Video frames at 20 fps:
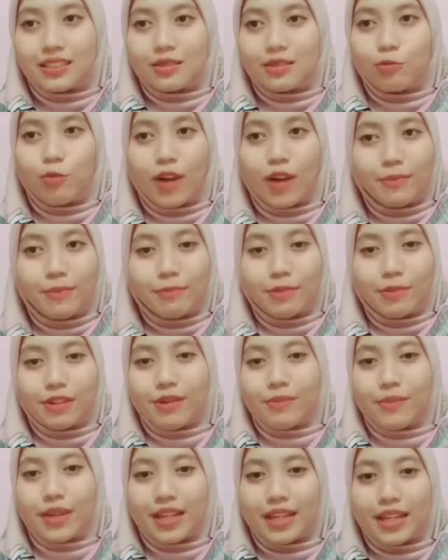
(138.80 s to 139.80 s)
one
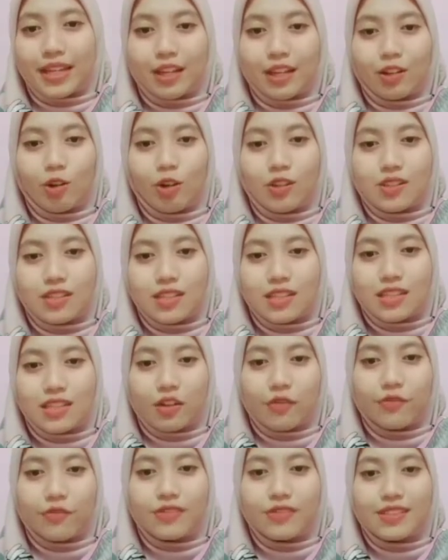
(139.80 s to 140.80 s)
pyramid that consists
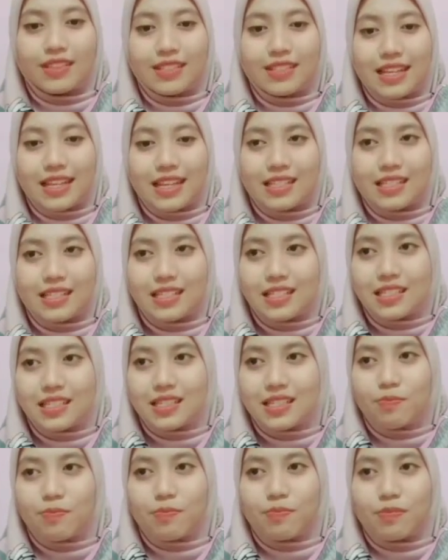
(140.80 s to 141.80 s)
of
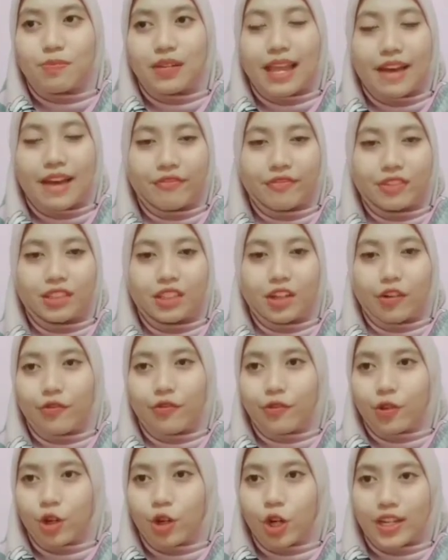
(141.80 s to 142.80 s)
6 level
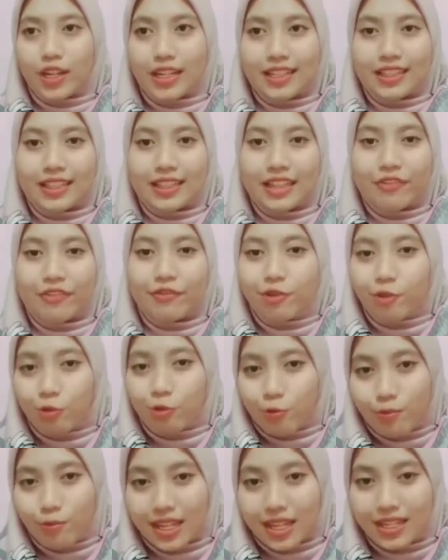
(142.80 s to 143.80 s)
of cognitive
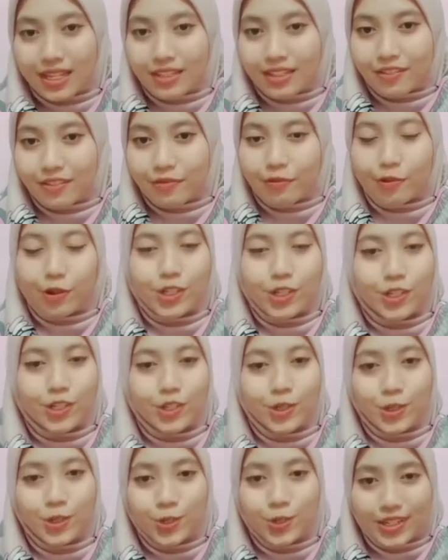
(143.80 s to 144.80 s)
domain for
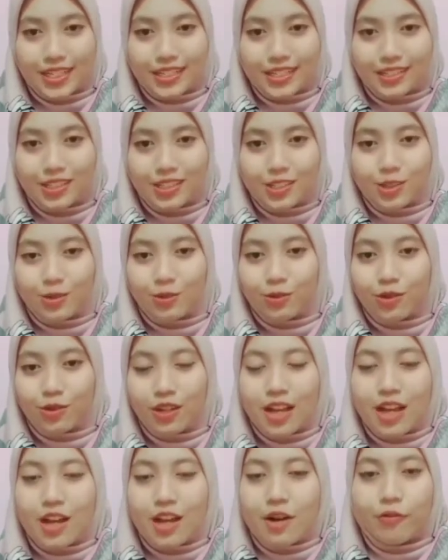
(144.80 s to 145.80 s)
students to
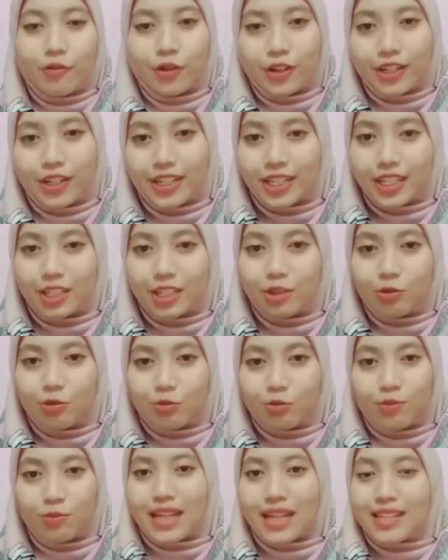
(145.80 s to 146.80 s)

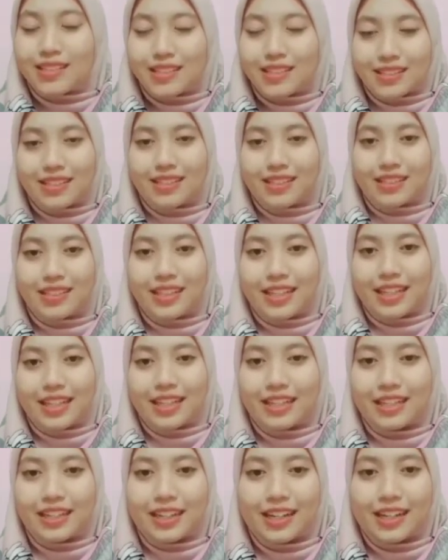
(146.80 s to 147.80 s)
master
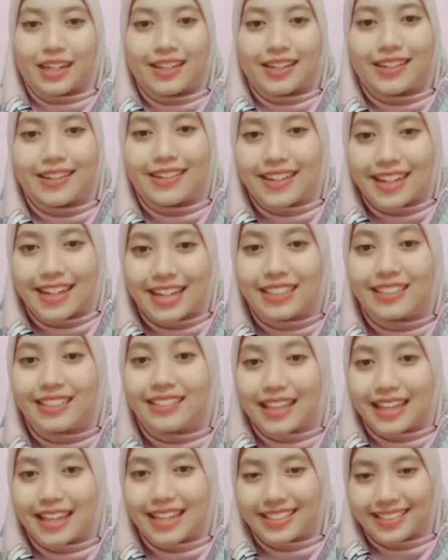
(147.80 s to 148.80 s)
in their learning
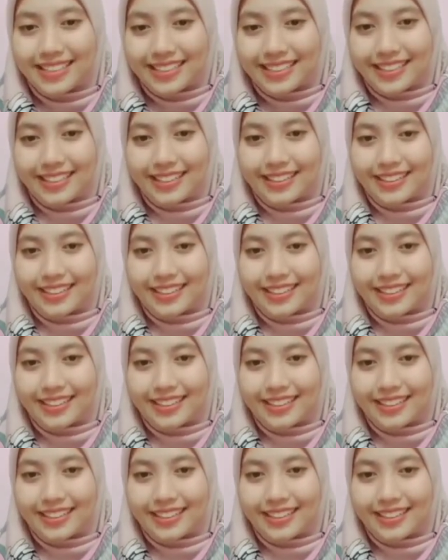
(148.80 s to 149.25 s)
session.